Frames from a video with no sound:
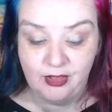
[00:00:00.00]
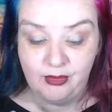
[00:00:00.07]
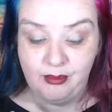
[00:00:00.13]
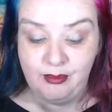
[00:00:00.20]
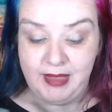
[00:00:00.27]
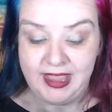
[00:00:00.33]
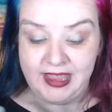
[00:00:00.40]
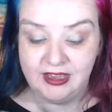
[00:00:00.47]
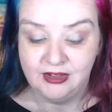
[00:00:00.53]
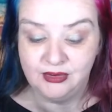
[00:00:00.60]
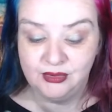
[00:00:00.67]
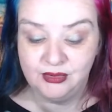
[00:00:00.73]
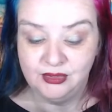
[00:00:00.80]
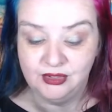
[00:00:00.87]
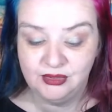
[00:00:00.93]
make
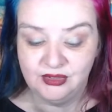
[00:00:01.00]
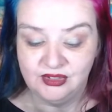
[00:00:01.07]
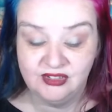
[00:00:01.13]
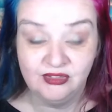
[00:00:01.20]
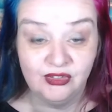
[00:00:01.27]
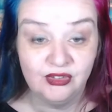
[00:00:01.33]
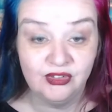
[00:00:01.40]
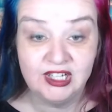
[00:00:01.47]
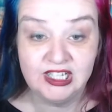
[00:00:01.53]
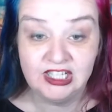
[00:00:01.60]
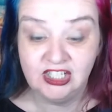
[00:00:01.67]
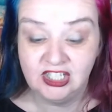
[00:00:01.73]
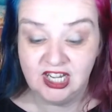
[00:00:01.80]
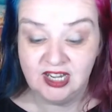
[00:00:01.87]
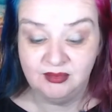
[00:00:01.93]
all sorts of
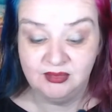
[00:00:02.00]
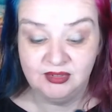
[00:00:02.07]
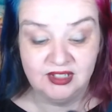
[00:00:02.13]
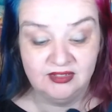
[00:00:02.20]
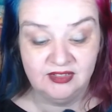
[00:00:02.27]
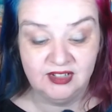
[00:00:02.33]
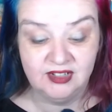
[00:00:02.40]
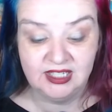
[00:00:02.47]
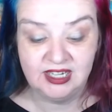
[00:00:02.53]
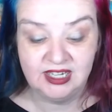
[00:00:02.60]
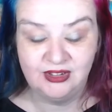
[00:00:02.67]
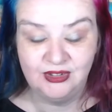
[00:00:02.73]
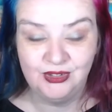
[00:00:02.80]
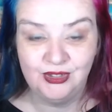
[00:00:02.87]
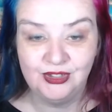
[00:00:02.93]
3D shapes. They figured
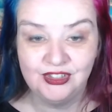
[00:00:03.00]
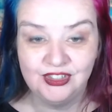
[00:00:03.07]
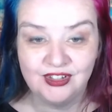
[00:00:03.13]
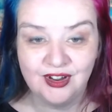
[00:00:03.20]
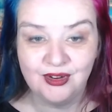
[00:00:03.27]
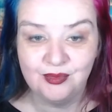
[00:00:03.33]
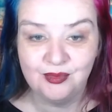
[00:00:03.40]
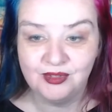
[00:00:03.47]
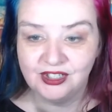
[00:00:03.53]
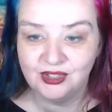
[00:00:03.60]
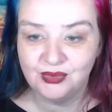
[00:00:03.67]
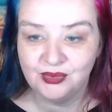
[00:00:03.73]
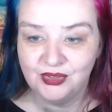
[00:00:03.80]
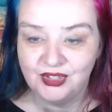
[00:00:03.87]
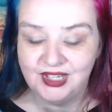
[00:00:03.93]
out you could sculpt
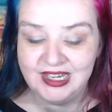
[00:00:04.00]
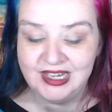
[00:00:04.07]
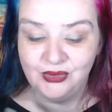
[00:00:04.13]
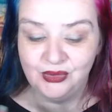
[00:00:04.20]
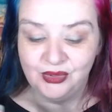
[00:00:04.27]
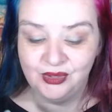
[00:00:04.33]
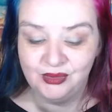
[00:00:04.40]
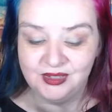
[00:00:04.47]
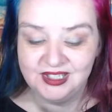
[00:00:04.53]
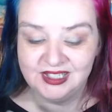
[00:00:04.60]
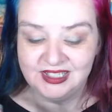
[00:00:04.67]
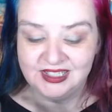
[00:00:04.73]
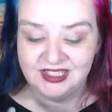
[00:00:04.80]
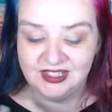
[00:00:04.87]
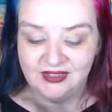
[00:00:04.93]
just with a needle that was
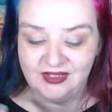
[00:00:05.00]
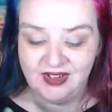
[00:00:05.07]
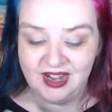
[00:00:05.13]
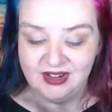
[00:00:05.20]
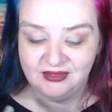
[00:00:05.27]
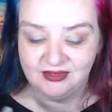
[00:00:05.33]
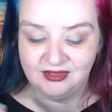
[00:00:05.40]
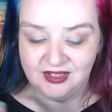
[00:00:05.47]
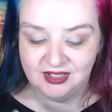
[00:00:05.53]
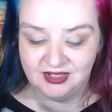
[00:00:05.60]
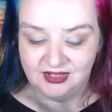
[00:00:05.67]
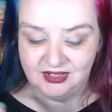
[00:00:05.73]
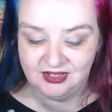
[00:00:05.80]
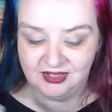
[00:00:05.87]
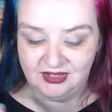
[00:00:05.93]
sitting around.
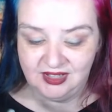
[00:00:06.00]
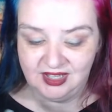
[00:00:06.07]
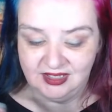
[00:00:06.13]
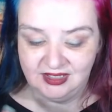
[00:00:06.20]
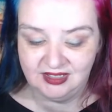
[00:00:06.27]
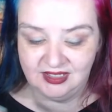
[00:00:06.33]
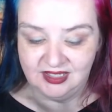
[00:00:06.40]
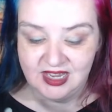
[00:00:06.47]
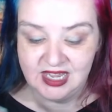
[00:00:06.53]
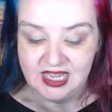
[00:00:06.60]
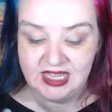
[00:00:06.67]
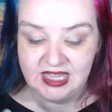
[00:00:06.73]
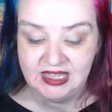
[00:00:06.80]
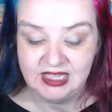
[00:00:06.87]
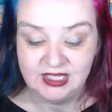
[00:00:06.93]
So that's
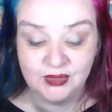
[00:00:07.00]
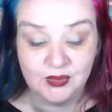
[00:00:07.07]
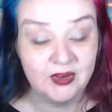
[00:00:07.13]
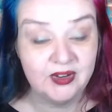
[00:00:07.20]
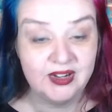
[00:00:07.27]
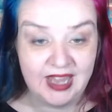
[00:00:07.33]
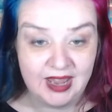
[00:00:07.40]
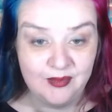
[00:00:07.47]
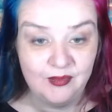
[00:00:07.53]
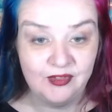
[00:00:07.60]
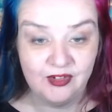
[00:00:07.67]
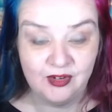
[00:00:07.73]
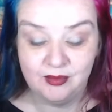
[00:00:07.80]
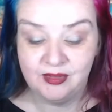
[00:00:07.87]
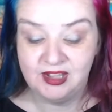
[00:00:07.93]
that's where it came
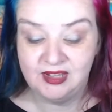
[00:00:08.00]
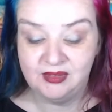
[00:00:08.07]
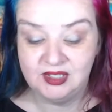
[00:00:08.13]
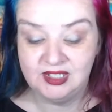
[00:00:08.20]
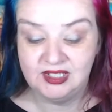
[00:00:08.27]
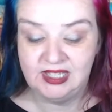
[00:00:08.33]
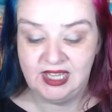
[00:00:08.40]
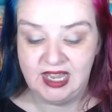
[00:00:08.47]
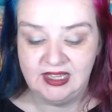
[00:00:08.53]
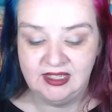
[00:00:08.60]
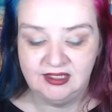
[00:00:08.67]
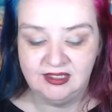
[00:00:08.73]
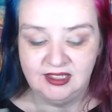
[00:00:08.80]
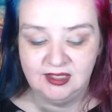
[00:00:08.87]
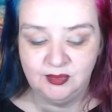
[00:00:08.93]
from, but that was in the
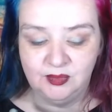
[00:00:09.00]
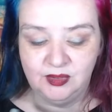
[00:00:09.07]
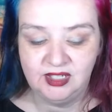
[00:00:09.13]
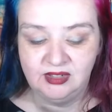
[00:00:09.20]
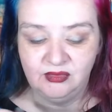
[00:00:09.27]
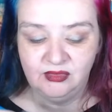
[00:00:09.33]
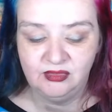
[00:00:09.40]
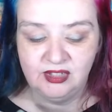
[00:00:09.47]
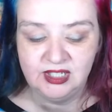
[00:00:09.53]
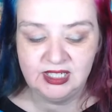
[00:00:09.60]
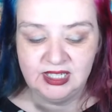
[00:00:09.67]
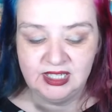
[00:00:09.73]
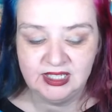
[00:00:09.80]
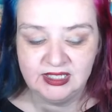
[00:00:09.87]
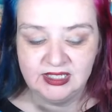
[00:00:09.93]
80s, but it
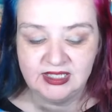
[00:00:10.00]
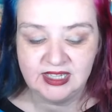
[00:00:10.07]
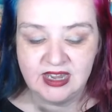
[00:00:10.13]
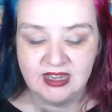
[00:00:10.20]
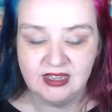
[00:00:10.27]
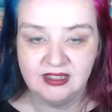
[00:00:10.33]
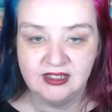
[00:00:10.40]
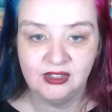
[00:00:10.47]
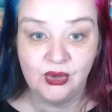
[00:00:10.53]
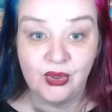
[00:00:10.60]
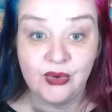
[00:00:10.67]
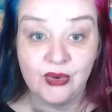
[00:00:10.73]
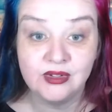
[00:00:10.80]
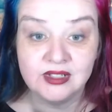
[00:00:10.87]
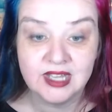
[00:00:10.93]
really has taken a
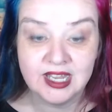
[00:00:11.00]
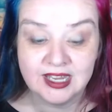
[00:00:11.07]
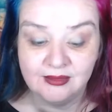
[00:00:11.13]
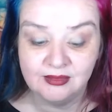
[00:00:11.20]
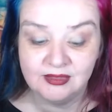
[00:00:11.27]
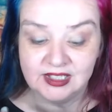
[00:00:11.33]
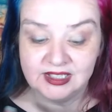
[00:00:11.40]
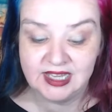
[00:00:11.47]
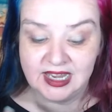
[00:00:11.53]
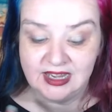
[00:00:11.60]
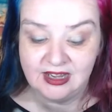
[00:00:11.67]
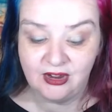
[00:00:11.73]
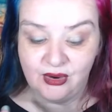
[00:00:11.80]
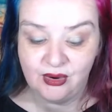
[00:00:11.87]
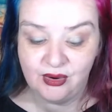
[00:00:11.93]
long time to
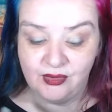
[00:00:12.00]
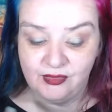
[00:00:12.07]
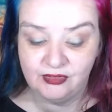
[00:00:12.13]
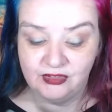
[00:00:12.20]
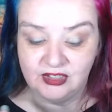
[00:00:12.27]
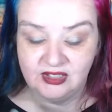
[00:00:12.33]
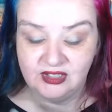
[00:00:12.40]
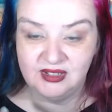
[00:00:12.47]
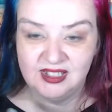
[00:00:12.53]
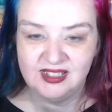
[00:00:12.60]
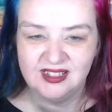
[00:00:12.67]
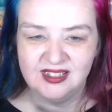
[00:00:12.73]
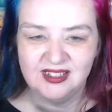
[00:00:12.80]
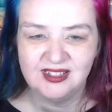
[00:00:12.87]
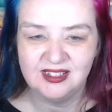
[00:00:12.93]
take off. So it
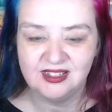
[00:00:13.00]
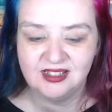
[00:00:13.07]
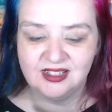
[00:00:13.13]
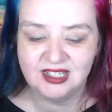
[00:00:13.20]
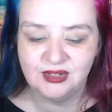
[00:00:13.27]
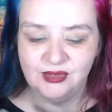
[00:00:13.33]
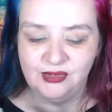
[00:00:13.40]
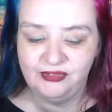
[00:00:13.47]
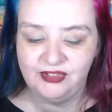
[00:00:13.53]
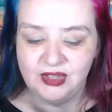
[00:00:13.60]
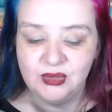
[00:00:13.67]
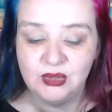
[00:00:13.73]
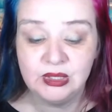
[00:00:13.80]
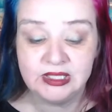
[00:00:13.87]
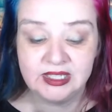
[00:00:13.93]
still
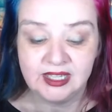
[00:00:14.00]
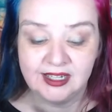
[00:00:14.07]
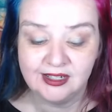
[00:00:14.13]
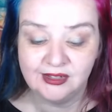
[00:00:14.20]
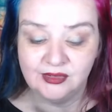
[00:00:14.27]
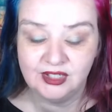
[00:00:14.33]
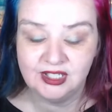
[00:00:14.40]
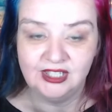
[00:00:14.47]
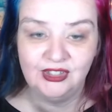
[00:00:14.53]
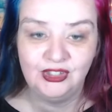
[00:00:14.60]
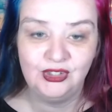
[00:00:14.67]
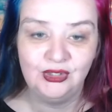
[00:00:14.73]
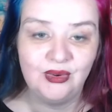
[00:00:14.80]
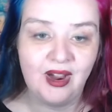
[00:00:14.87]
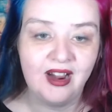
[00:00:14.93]
feels like a really
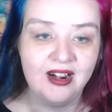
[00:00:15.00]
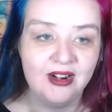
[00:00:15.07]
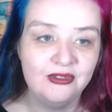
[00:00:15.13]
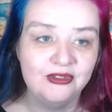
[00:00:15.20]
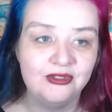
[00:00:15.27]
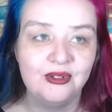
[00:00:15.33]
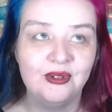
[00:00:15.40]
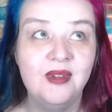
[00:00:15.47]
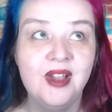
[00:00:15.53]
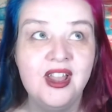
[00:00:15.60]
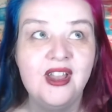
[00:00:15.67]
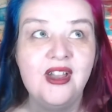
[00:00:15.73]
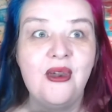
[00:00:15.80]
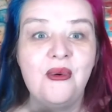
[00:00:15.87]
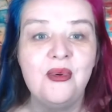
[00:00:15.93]
new art form,
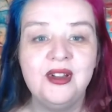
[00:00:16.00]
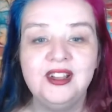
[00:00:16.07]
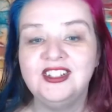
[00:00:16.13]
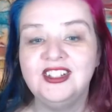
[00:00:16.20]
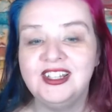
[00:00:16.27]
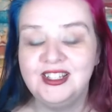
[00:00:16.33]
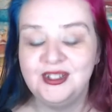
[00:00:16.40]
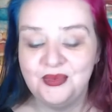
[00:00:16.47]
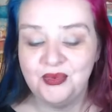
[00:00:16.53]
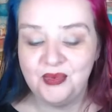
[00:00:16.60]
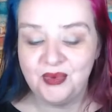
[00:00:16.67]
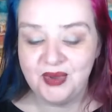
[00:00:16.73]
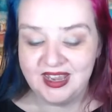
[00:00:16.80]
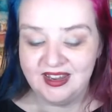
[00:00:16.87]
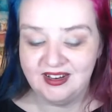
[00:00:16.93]
which is
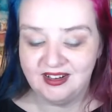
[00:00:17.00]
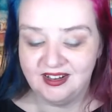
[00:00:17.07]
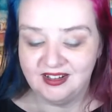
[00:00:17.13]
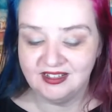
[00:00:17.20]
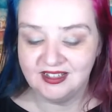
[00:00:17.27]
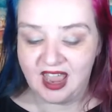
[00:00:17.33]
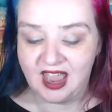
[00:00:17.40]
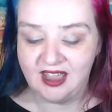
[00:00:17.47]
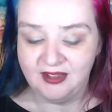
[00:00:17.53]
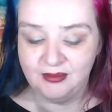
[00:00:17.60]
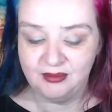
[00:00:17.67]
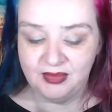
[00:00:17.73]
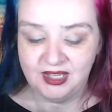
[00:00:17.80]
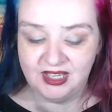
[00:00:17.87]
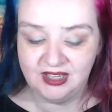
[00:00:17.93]
weird
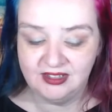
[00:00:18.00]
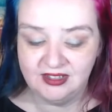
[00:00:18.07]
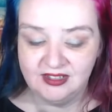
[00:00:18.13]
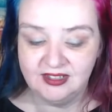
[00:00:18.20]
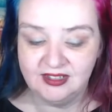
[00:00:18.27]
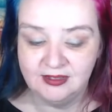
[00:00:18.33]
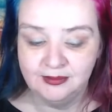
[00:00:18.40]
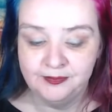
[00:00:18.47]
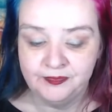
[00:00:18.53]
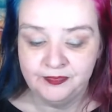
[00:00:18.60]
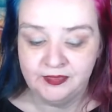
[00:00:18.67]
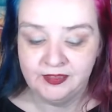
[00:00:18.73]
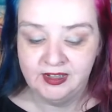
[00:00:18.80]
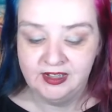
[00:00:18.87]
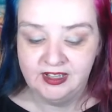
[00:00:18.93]
um, because
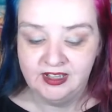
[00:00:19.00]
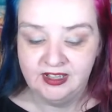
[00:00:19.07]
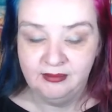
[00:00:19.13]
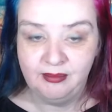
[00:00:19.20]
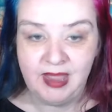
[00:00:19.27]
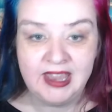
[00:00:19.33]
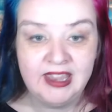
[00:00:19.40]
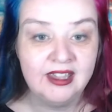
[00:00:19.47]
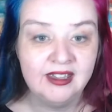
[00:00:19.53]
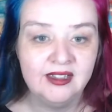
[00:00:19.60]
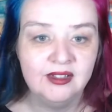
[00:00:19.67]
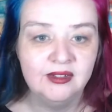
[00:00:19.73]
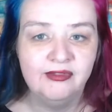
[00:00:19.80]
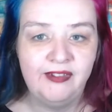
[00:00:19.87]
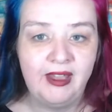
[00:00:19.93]

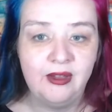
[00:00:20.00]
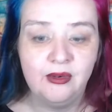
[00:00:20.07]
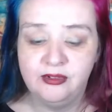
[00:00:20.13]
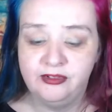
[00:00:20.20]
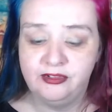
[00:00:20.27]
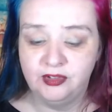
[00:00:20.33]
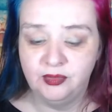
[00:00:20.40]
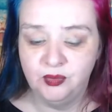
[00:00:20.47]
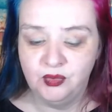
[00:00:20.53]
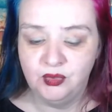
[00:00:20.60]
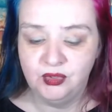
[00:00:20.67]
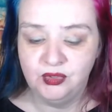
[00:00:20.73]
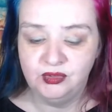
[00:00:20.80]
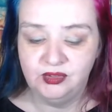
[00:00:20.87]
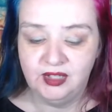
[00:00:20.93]
making felt from
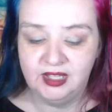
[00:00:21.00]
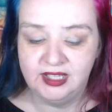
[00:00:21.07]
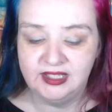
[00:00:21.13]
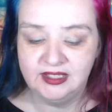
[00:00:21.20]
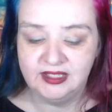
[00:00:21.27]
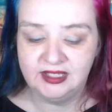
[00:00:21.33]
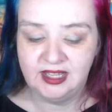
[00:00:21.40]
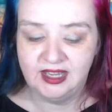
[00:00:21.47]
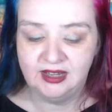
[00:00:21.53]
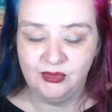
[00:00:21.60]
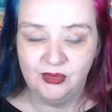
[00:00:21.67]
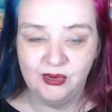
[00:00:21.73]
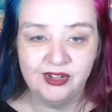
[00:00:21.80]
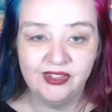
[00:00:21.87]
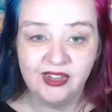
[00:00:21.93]
wool is like
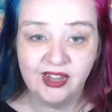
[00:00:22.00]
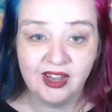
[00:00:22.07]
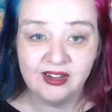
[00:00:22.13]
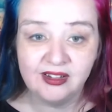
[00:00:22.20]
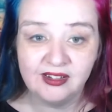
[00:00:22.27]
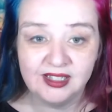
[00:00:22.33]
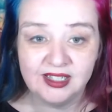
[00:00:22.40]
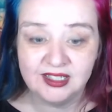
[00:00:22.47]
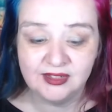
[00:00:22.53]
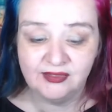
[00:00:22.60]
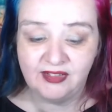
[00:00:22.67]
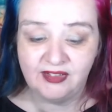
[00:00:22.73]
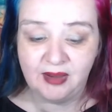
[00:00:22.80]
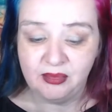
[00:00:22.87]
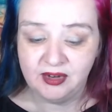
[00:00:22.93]
one of the earliest
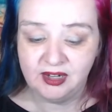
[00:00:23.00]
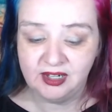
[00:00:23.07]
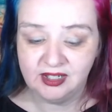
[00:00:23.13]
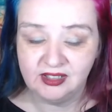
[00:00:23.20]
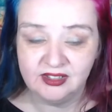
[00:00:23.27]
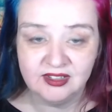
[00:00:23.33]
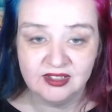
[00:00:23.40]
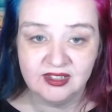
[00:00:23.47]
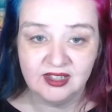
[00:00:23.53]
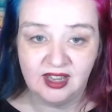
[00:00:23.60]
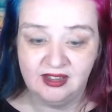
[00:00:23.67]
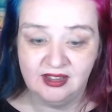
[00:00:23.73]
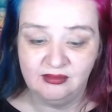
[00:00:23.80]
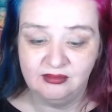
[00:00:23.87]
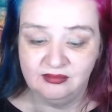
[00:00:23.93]
fabrics,
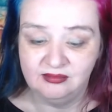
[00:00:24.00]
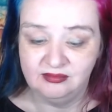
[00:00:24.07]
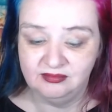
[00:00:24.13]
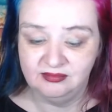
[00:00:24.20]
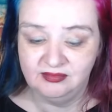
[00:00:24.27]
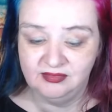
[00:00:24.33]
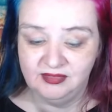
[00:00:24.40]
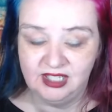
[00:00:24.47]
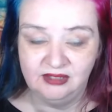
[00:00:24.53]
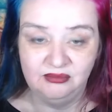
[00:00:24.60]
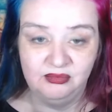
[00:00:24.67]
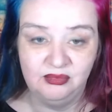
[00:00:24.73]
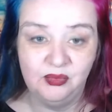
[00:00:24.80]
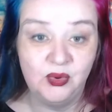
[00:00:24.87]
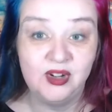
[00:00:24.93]
um, you know,
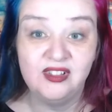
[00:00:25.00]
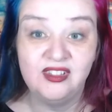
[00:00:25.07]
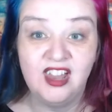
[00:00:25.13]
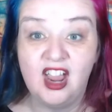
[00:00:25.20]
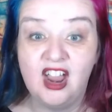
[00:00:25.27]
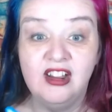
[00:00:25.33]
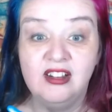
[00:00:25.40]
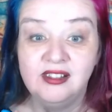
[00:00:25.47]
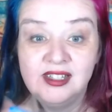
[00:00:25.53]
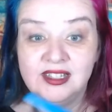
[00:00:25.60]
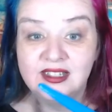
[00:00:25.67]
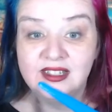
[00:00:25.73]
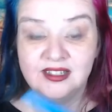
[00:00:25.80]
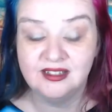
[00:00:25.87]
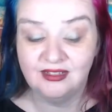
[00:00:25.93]
one of the
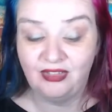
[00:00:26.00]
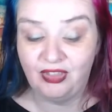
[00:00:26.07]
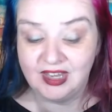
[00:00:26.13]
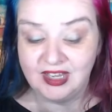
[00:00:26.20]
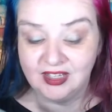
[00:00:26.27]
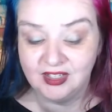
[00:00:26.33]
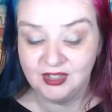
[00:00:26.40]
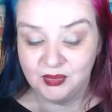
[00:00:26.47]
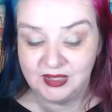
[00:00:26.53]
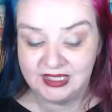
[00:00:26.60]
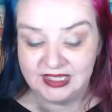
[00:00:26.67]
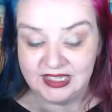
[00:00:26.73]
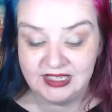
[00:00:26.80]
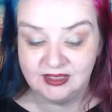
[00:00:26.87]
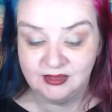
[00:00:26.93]
earliest things we
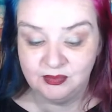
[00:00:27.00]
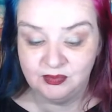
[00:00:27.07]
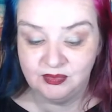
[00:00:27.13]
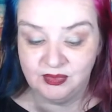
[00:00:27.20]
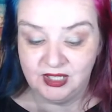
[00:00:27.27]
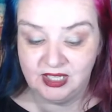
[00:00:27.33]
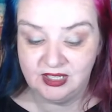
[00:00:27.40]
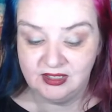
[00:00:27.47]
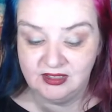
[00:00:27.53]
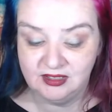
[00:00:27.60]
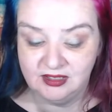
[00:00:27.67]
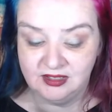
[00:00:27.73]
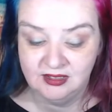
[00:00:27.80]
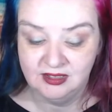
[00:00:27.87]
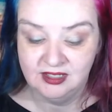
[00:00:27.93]
did
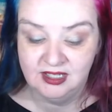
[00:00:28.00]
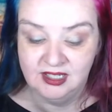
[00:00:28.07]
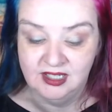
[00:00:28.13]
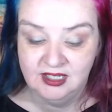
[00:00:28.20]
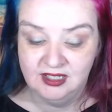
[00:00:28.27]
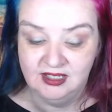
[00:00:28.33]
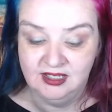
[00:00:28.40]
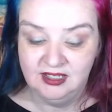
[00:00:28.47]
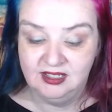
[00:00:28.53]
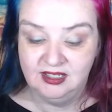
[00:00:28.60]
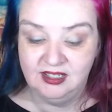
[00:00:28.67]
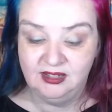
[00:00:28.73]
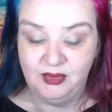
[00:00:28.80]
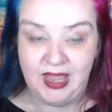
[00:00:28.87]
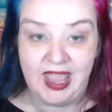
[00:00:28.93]
because
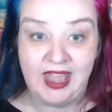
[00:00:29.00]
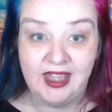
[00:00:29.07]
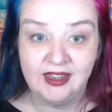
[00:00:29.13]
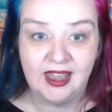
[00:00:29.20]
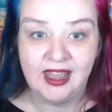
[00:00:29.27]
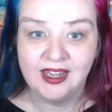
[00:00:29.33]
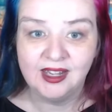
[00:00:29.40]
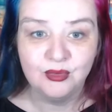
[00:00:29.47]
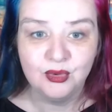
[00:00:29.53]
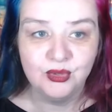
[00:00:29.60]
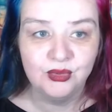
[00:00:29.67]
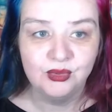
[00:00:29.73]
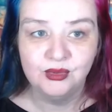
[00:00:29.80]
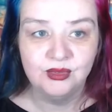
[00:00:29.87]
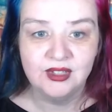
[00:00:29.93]
you know we had
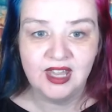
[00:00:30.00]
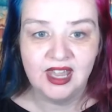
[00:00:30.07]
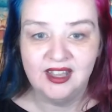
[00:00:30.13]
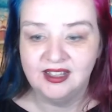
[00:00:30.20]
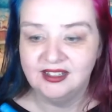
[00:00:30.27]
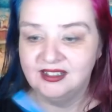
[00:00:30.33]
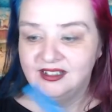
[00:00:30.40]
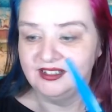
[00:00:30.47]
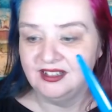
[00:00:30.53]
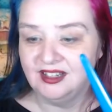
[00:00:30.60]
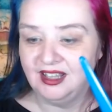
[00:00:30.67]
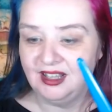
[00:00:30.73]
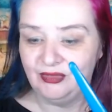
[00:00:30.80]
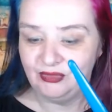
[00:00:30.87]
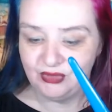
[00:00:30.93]
animals and
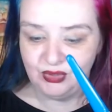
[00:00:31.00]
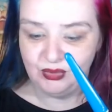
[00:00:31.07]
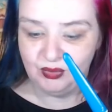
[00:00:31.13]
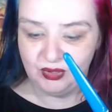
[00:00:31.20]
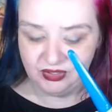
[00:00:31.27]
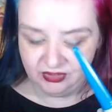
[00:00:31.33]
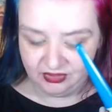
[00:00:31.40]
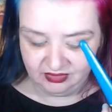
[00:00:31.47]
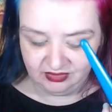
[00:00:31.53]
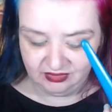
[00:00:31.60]
if you put